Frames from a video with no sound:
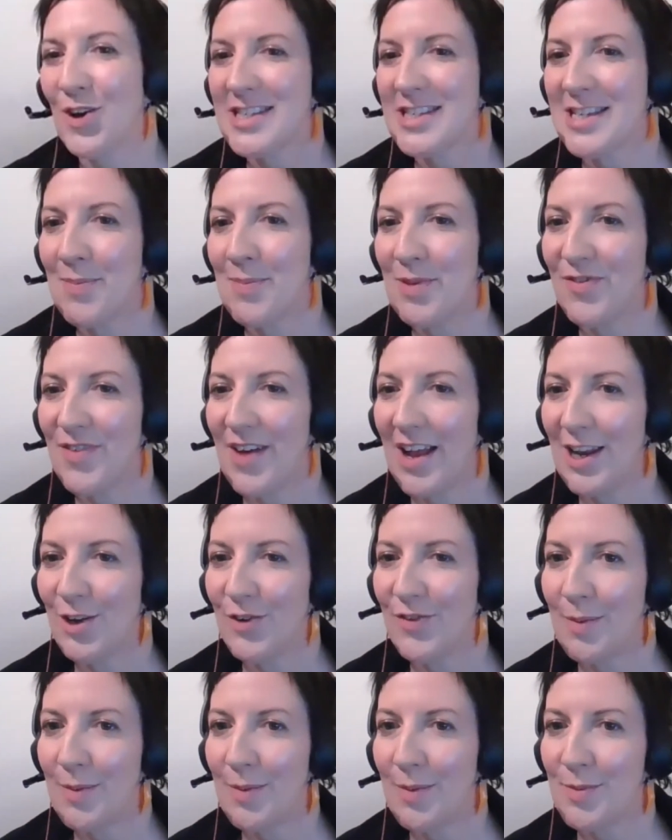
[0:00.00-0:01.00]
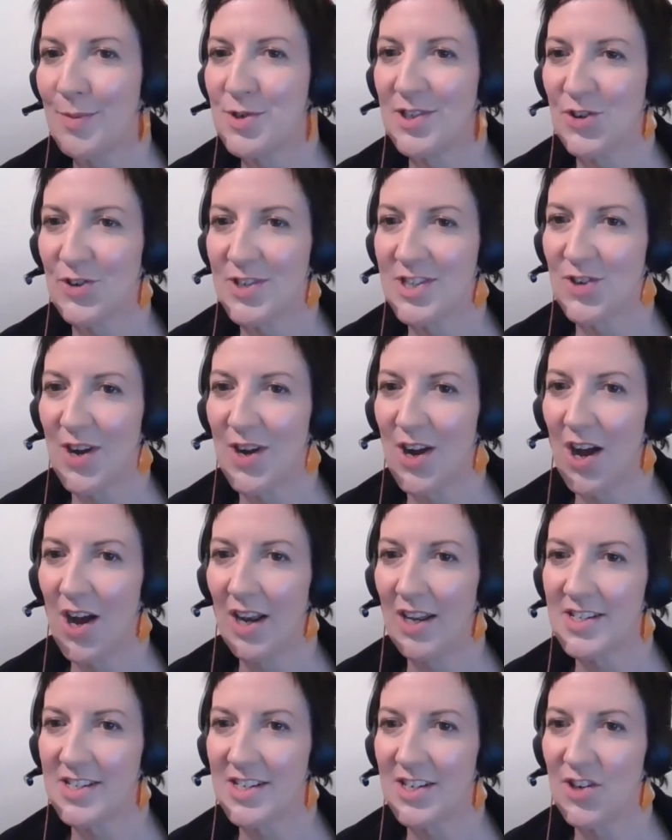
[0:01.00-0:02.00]
cost up the value of Aboriginal and Torres Strait
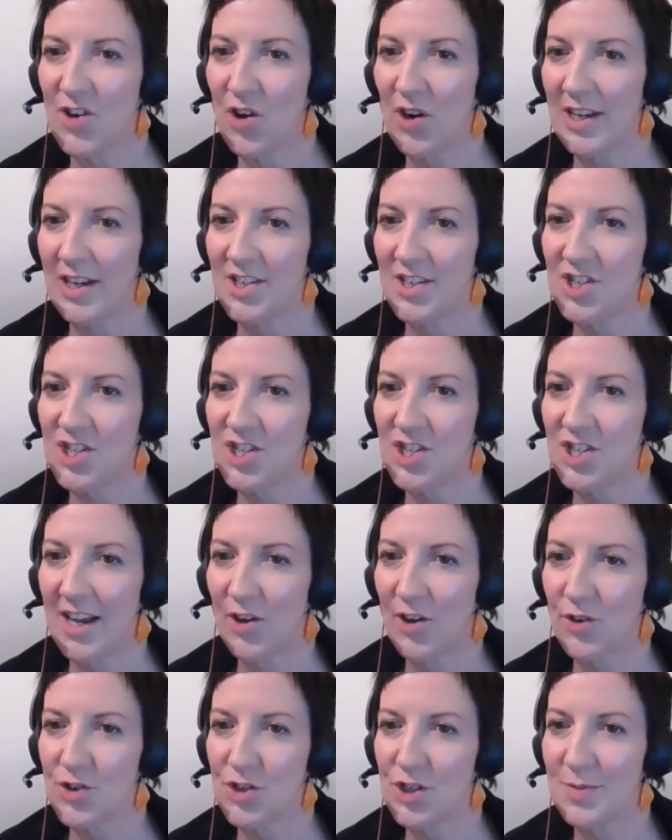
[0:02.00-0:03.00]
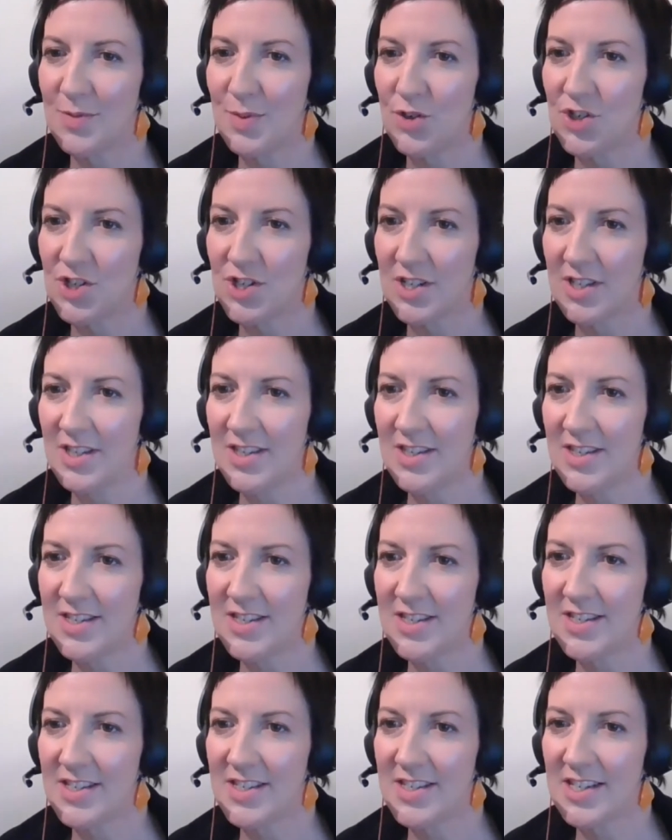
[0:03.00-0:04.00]
yeah. Islander knowledge and contributions
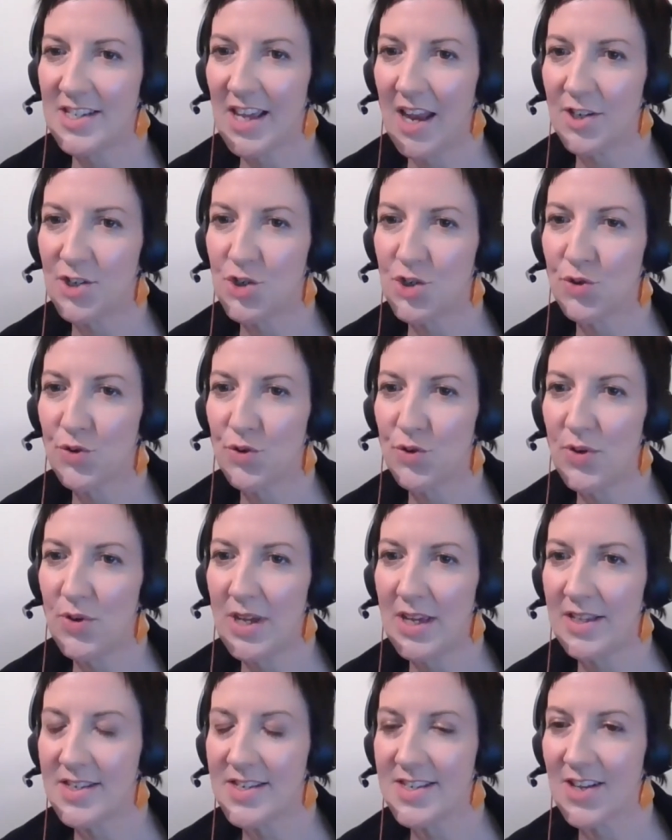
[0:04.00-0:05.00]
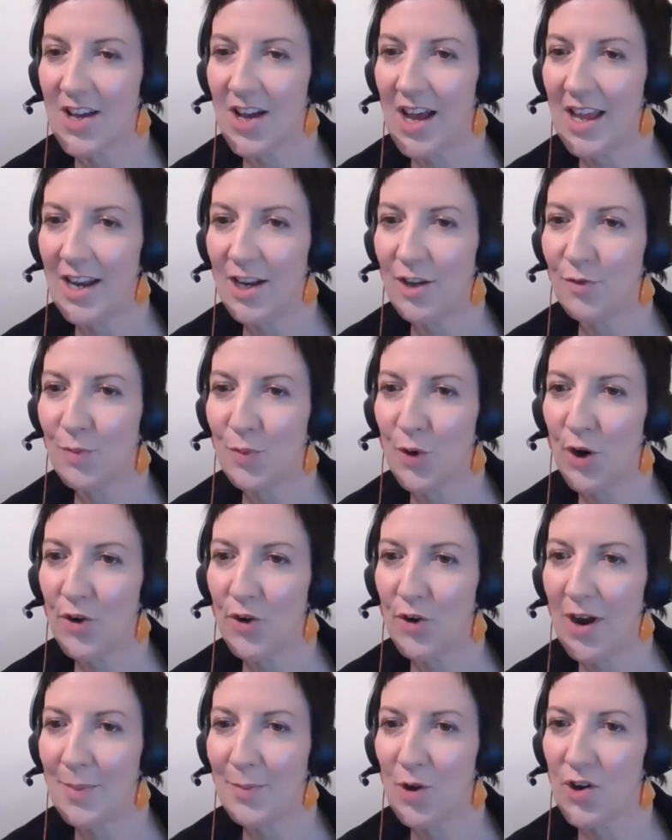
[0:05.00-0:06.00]
to gain a true insight of
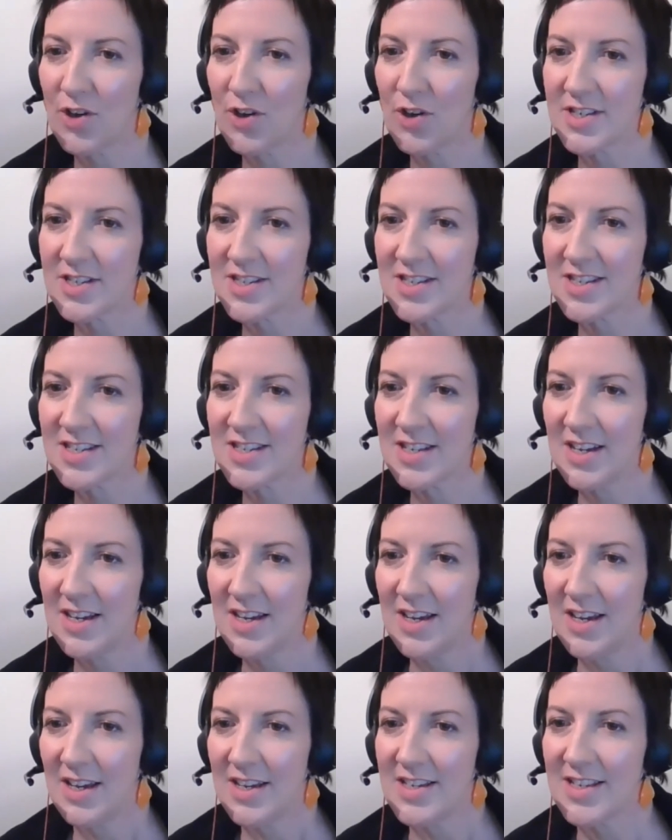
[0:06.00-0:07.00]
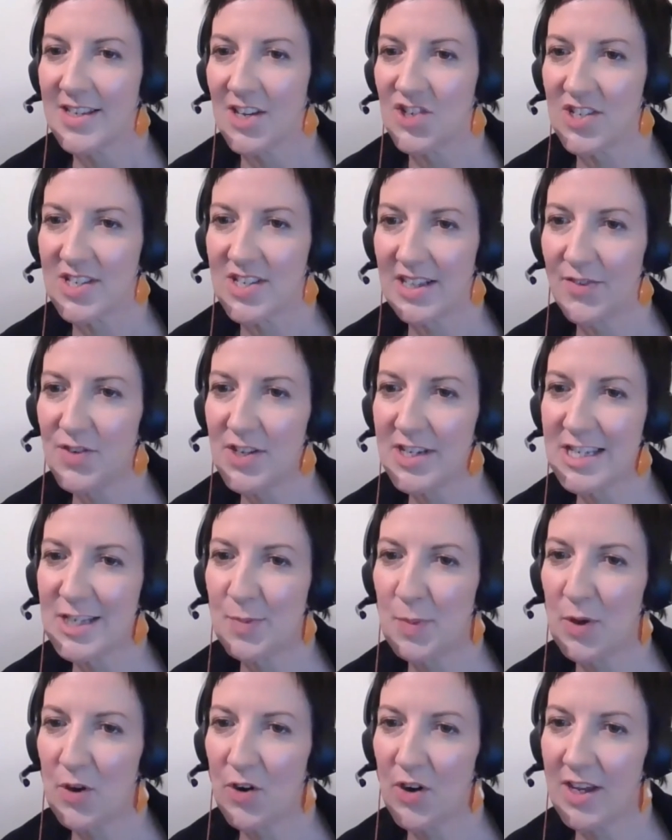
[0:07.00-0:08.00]
program costs, such as lived
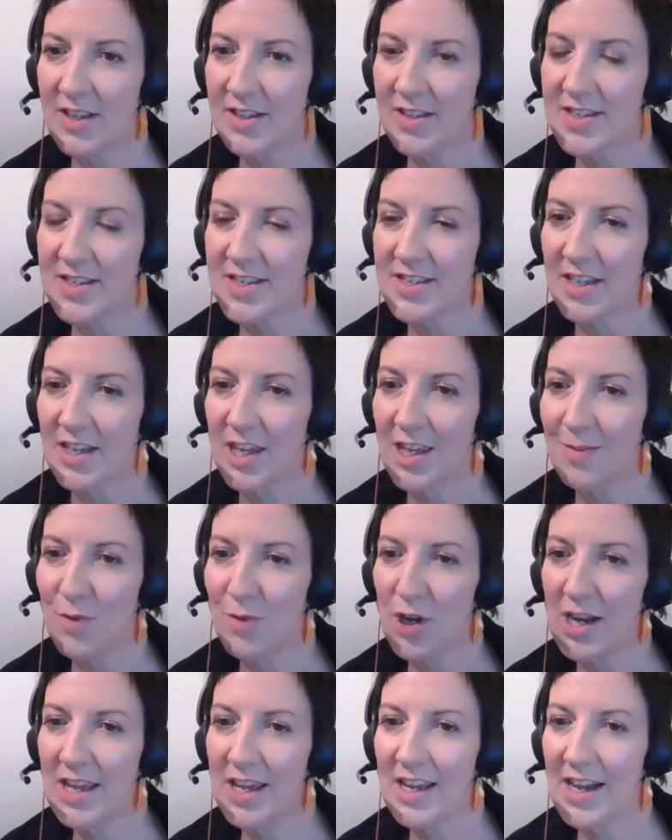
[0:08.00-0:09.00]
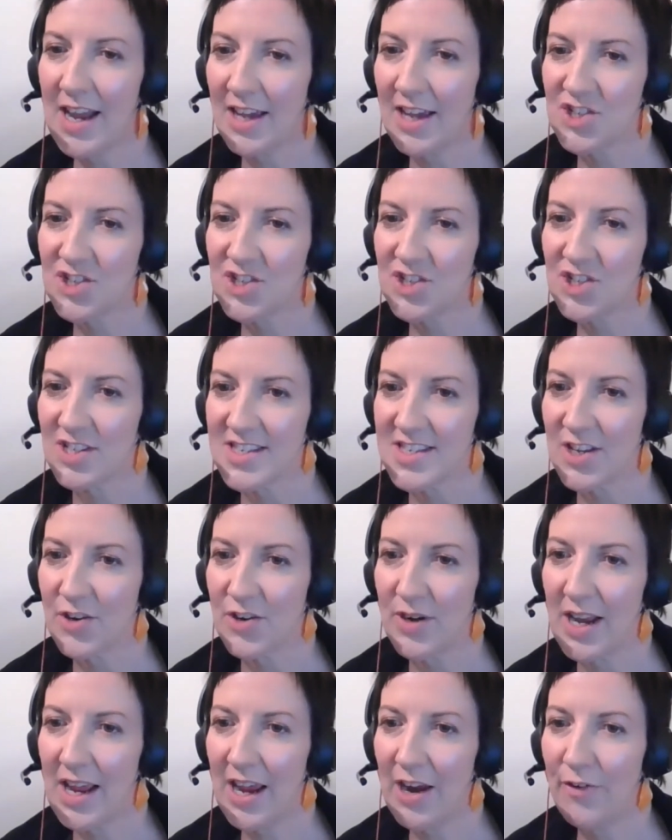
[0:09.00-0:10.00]
experience and community connections
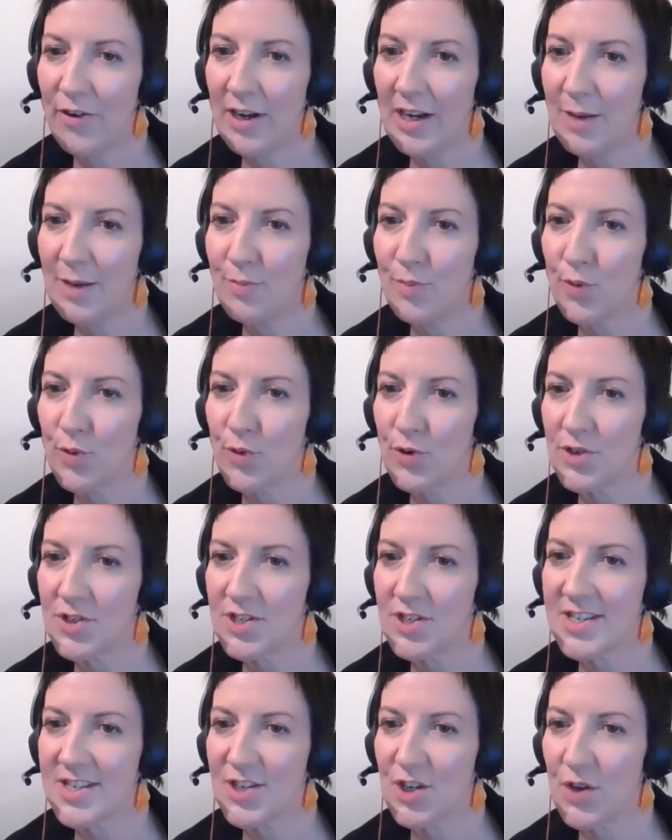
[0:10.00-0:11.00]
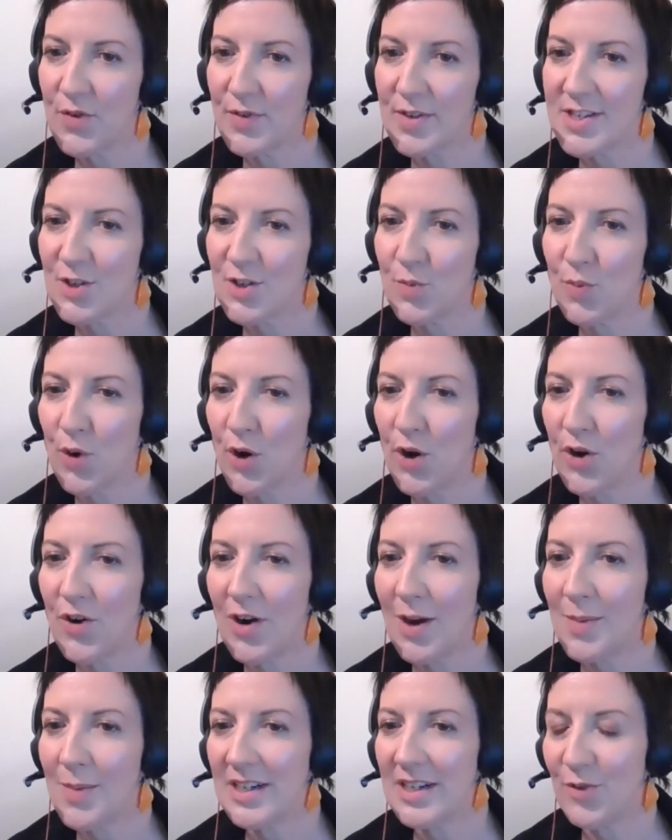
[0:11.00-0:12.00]
that are inherently brought to service or
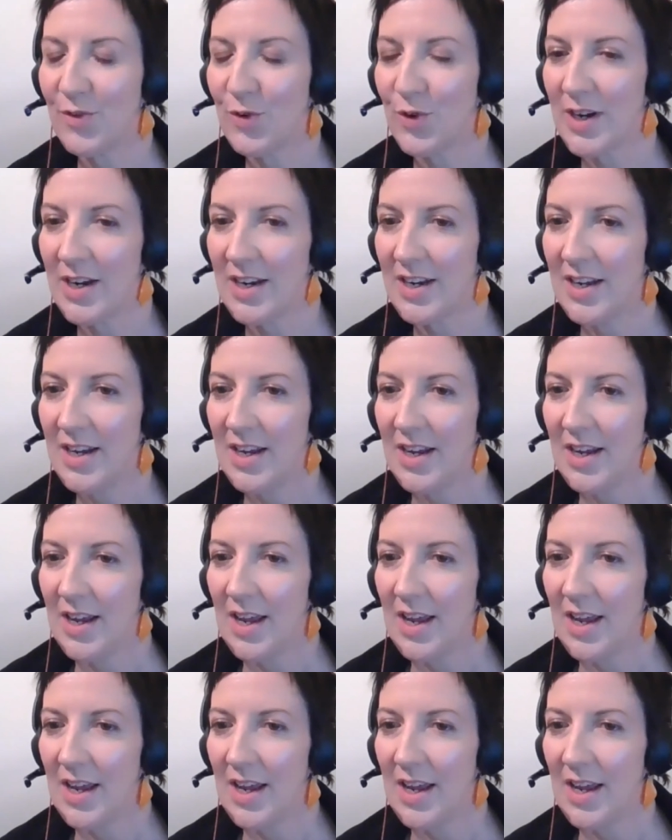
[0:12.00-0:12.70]
program delivery?